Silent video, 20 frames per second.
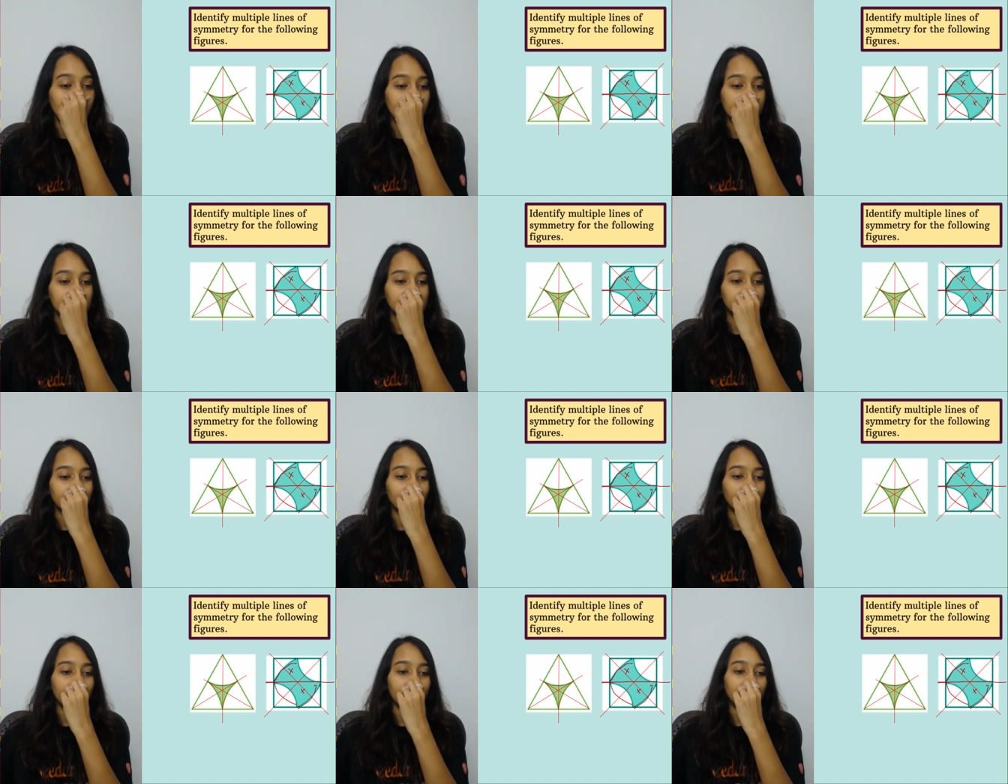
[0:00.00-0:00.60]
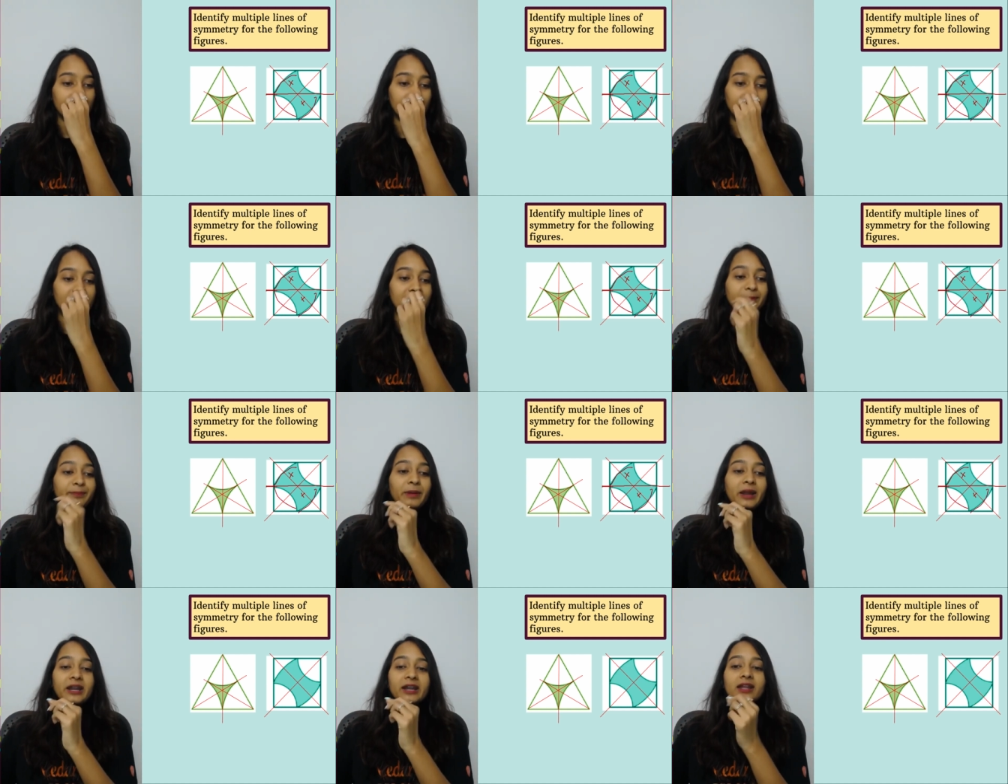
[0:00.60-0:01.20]
So
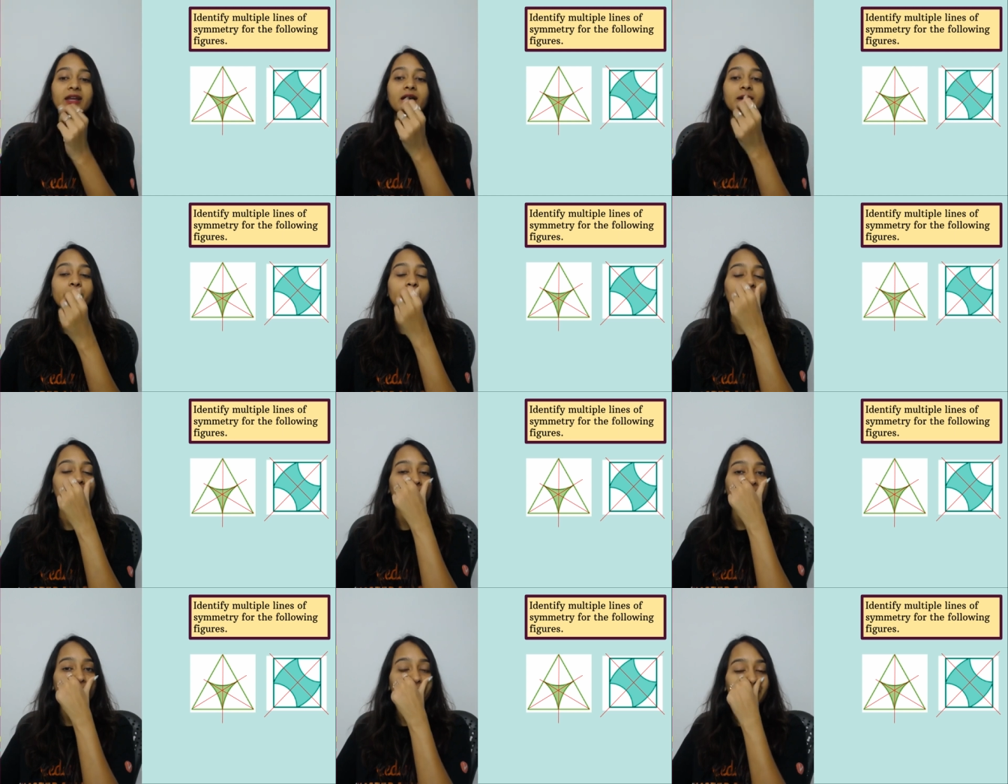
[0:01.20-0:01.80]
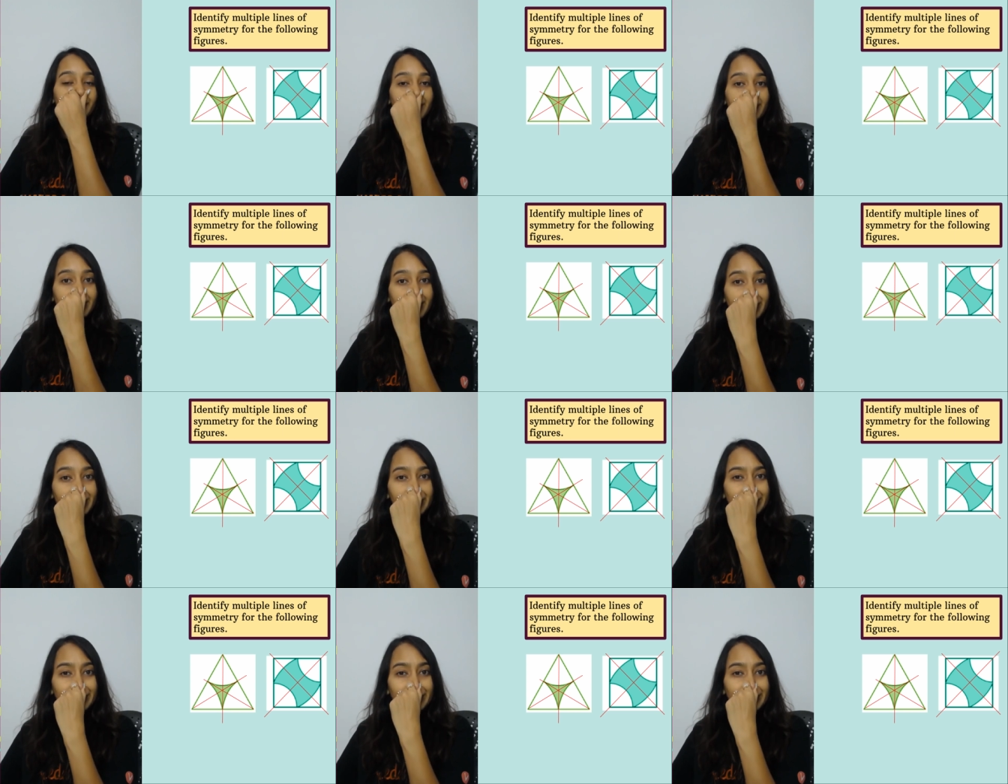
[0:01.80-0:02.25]
depending upon the figure,